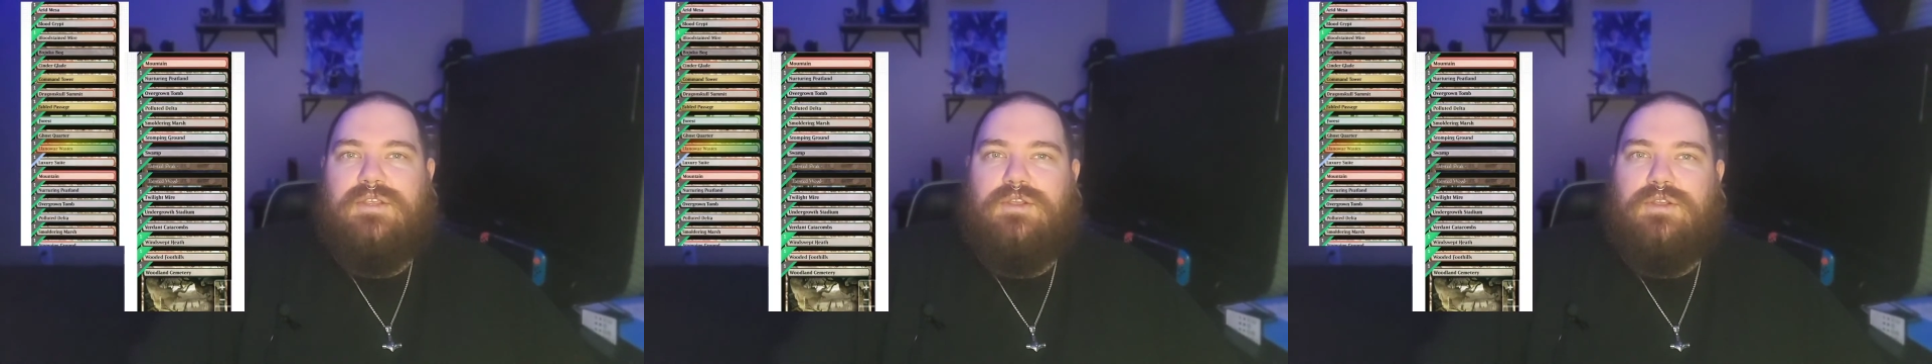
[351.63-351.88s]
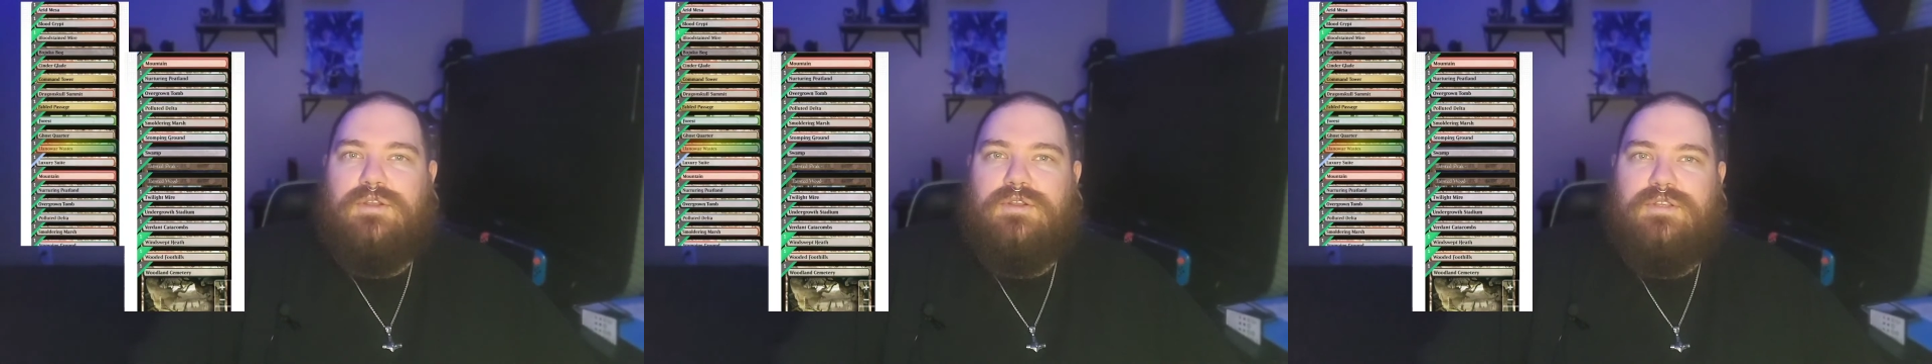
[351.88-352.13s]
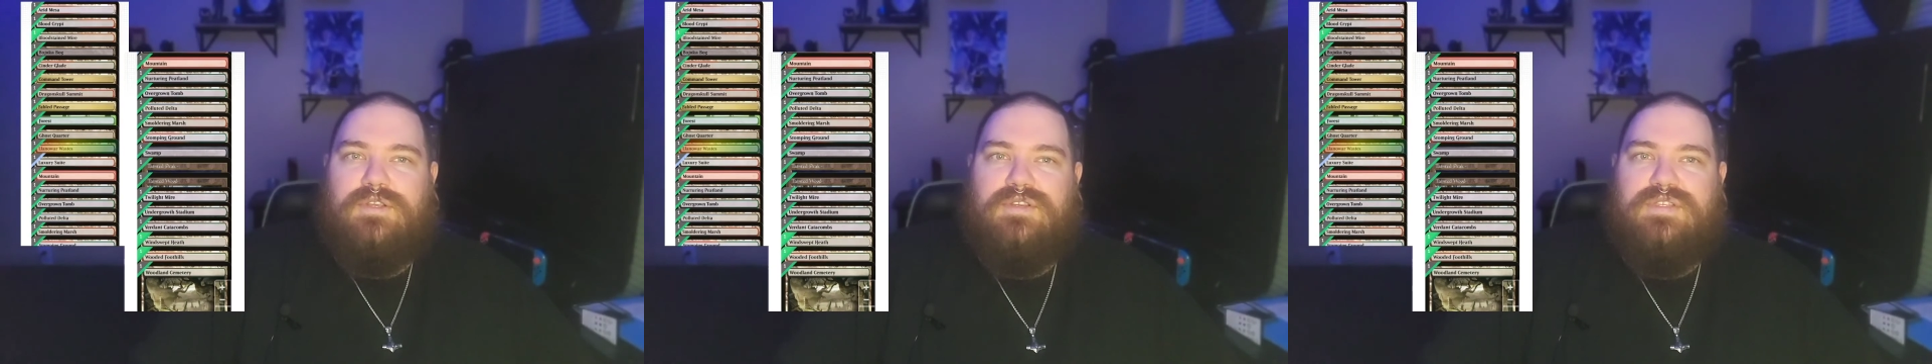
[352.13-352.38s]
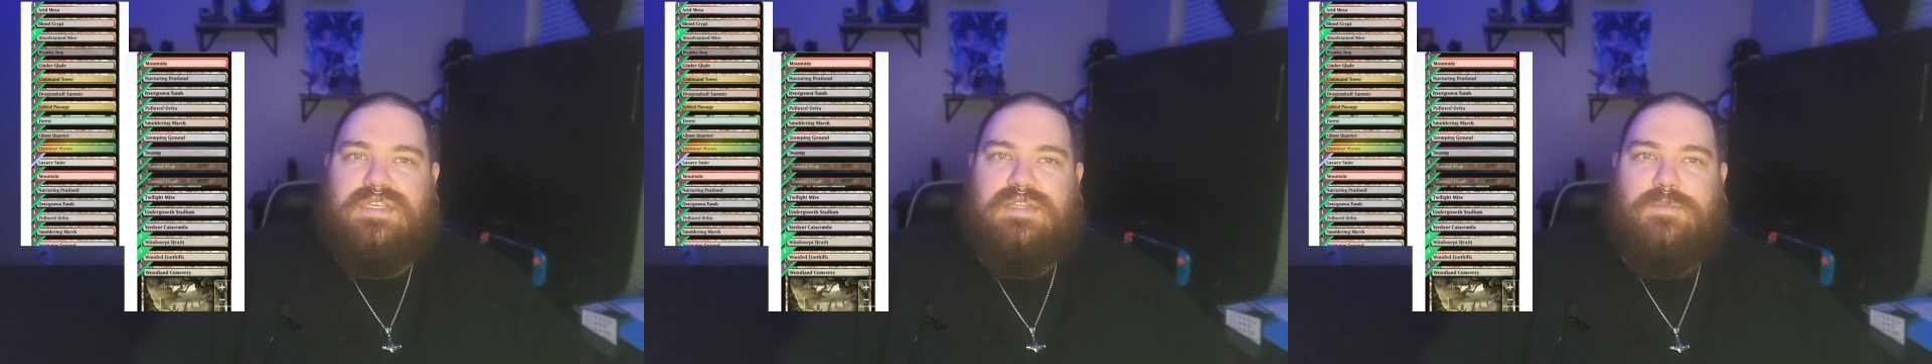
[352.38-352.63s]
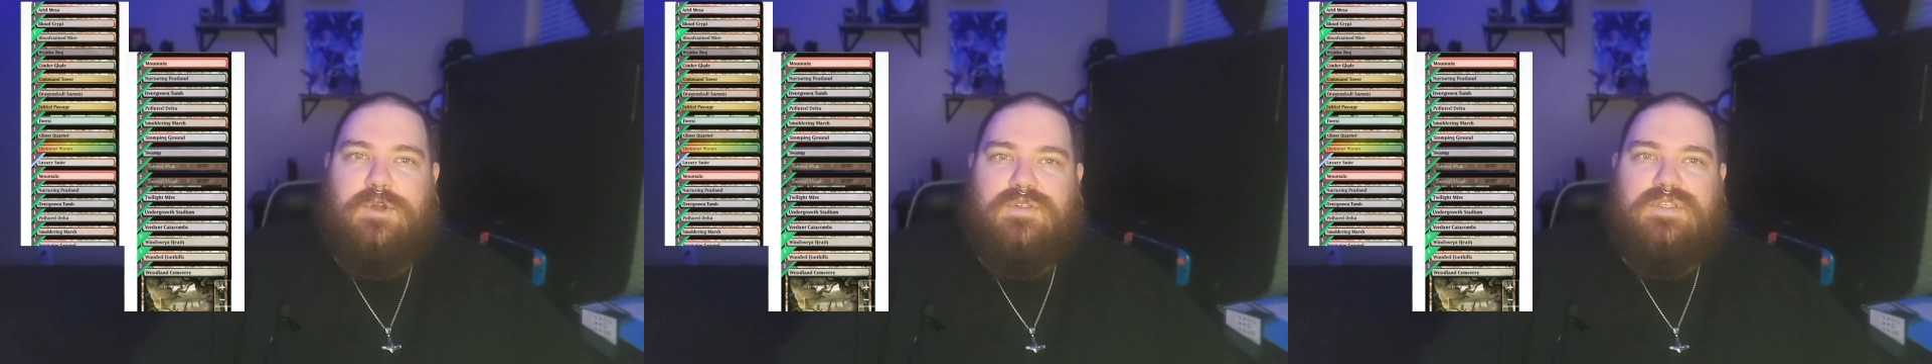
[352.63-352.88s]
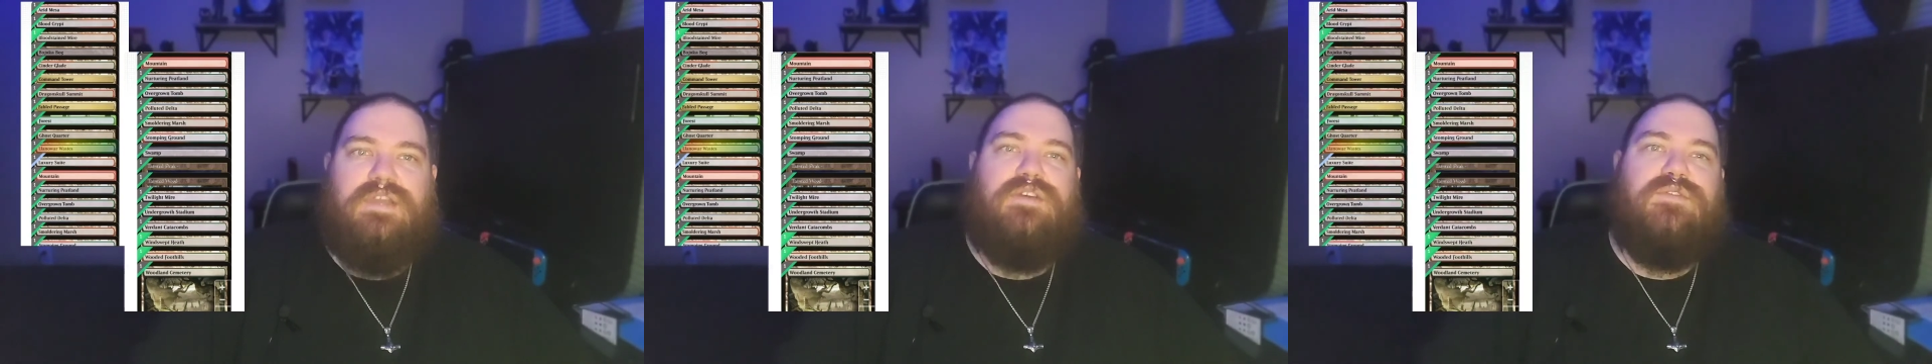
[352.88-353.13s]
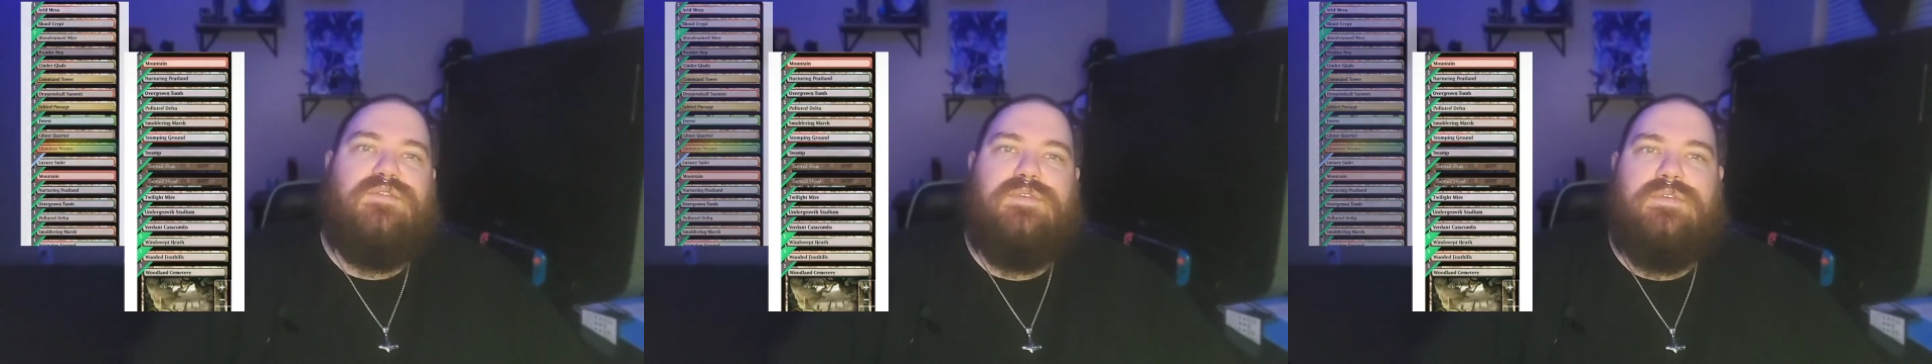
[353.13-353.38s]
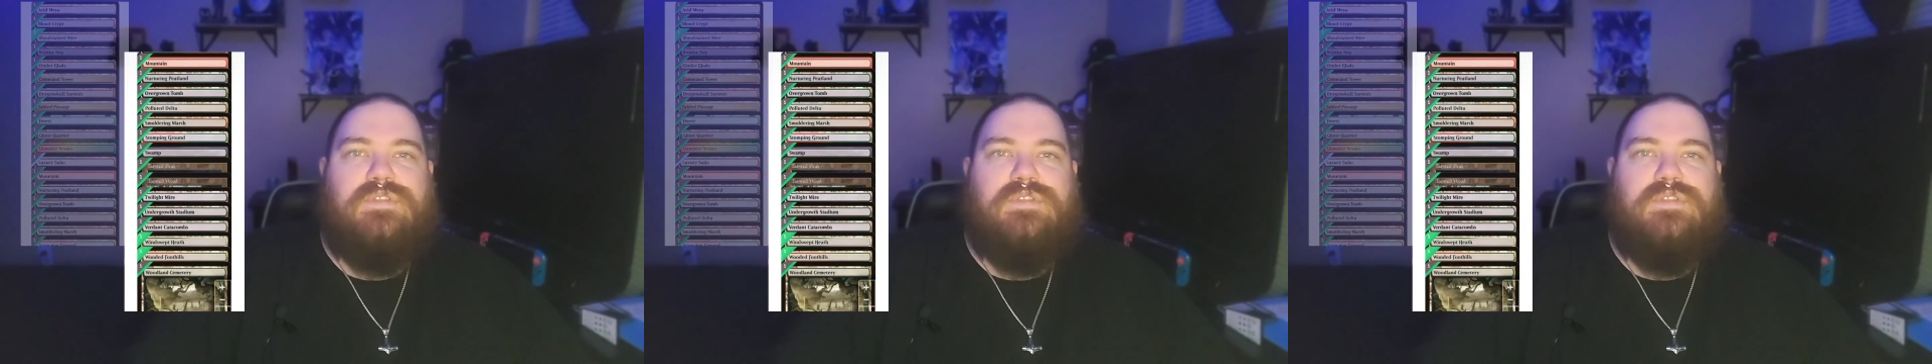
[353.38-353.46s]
you're seeing the most of?